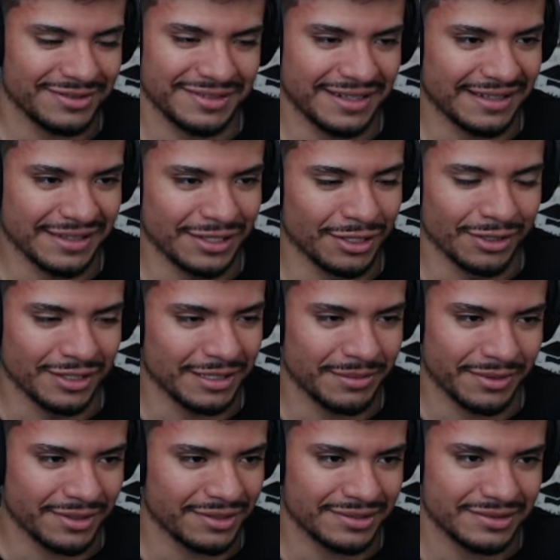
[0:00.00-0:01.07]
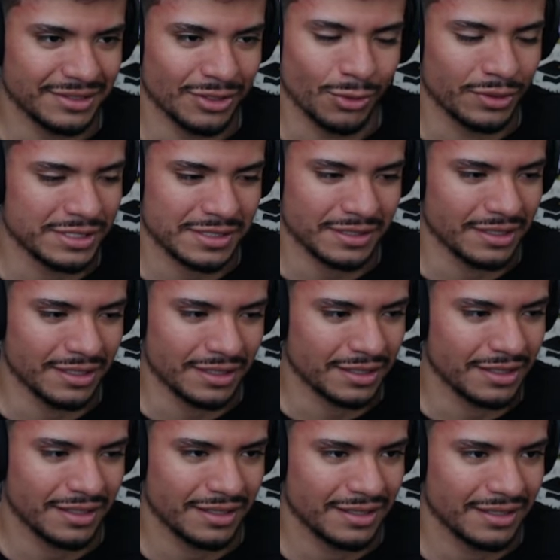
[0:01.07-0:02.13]
Literally, bro. No reason to hug.
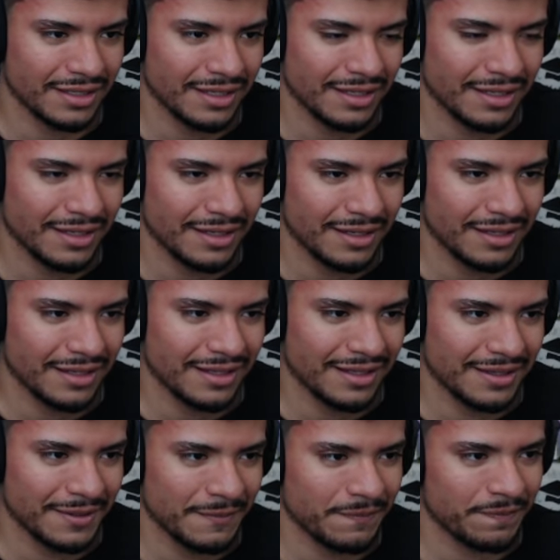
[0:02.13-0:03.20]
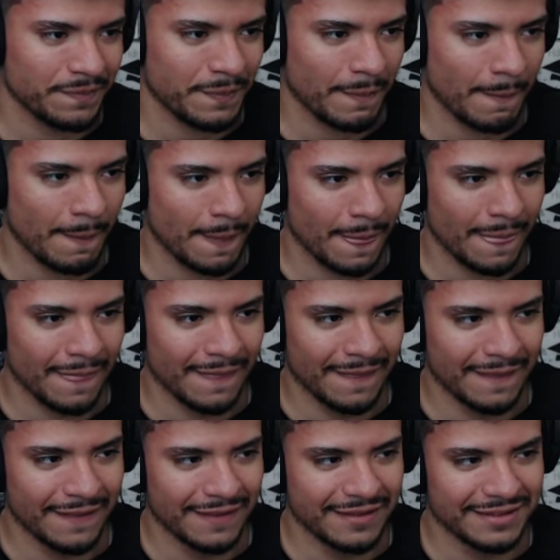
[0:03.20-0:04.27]
Not much the last two
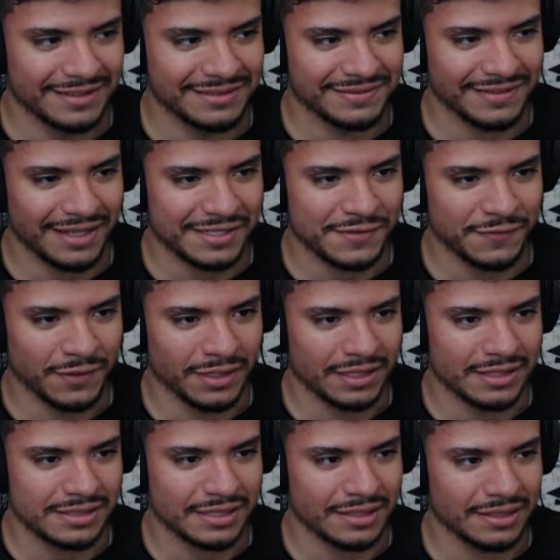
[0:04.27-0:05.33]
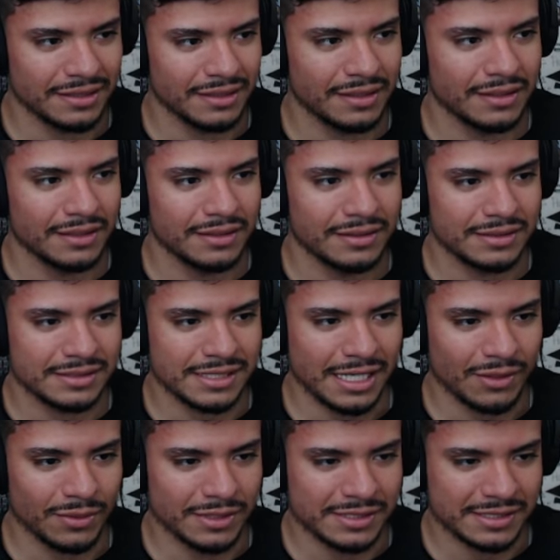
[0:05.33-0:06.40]
weeks. That's funny as a Uh, Zach
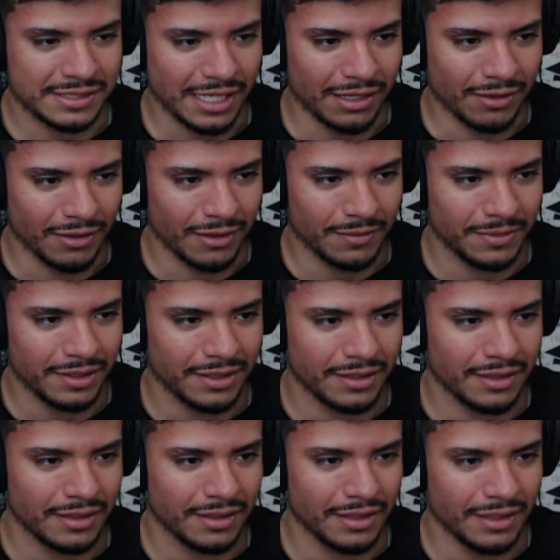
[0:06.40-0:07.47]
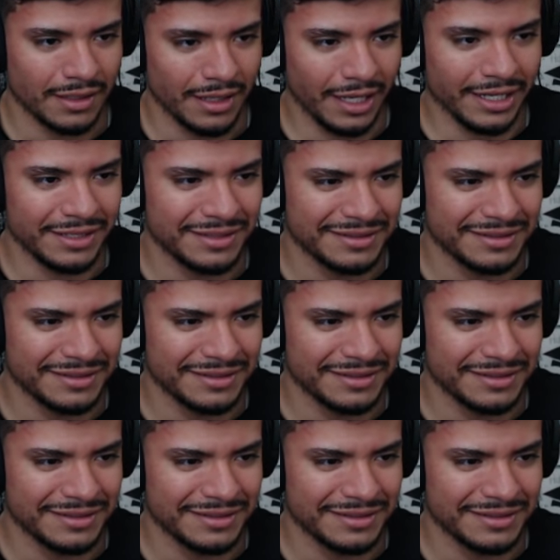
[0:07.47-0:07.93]
Wilson sidearm. Hey.